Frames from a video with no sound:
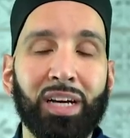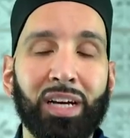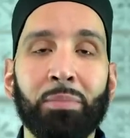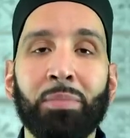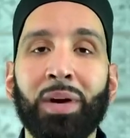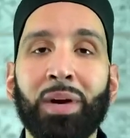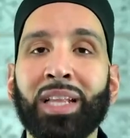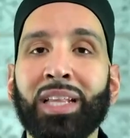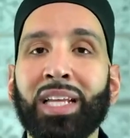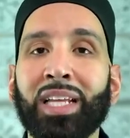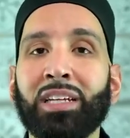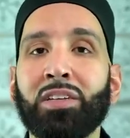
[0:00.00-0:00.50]
up,
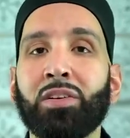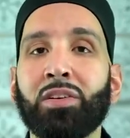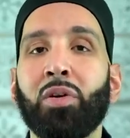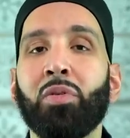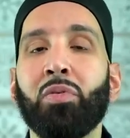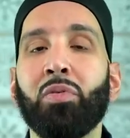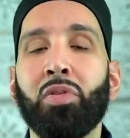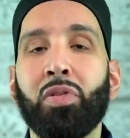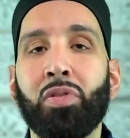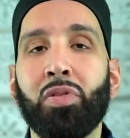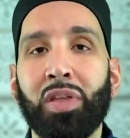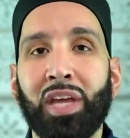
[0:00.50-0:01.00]
and they
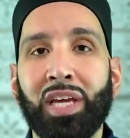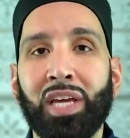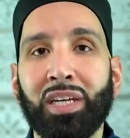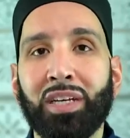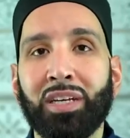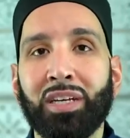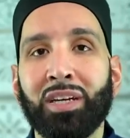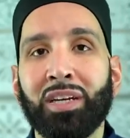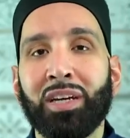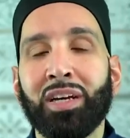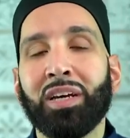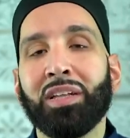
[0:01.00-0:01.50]
don't think
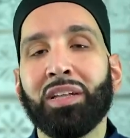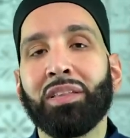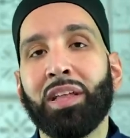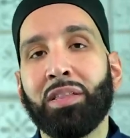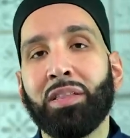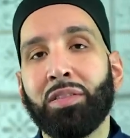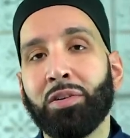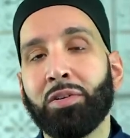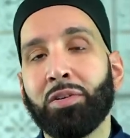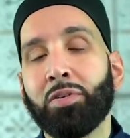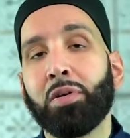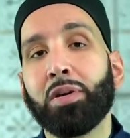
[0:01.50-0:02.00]
that
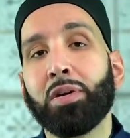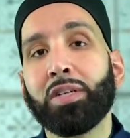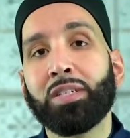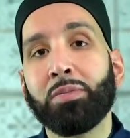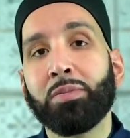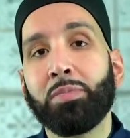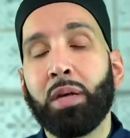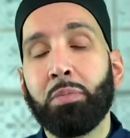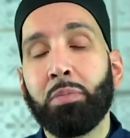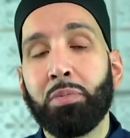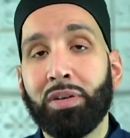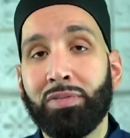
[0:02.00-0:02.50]
they're going to
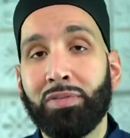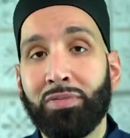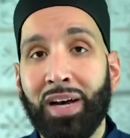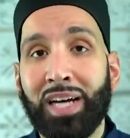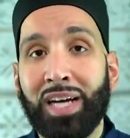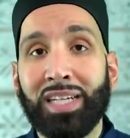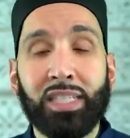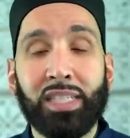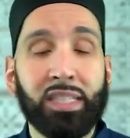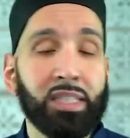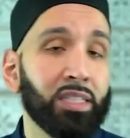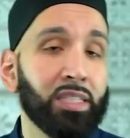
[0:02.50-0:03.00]
be able to
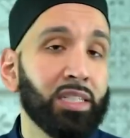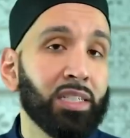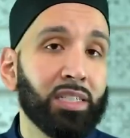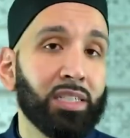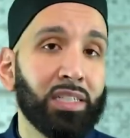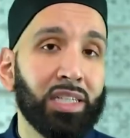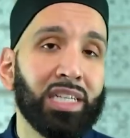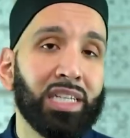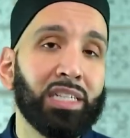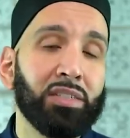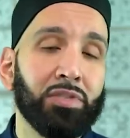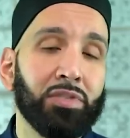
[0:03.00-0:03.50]
fast the 6
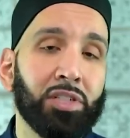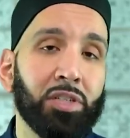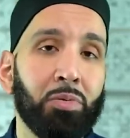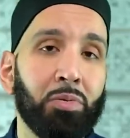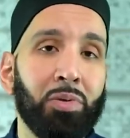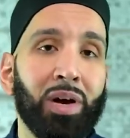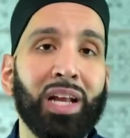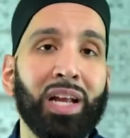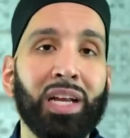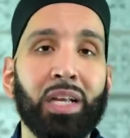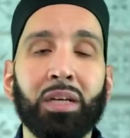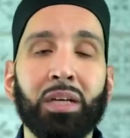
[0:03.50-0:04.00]
days of
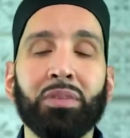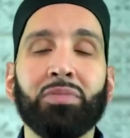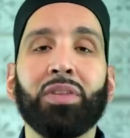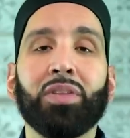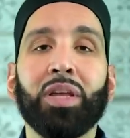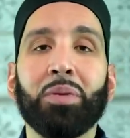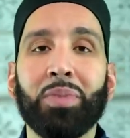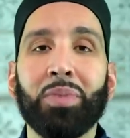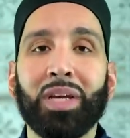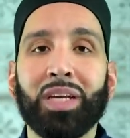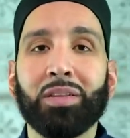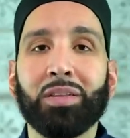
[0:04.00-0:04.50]
Shawwal if they
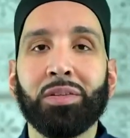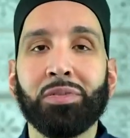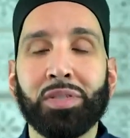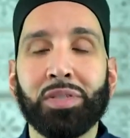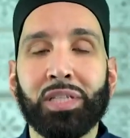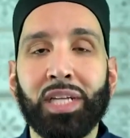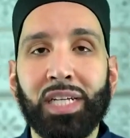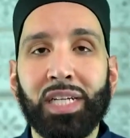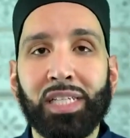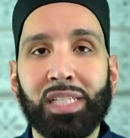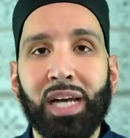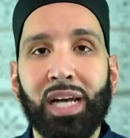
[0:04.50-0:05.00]
make those
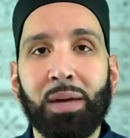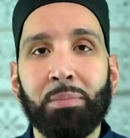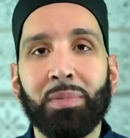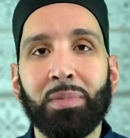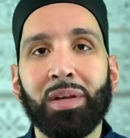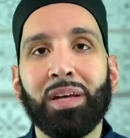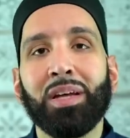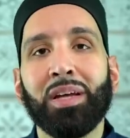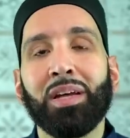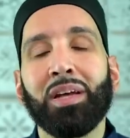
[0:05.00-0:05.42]
days up,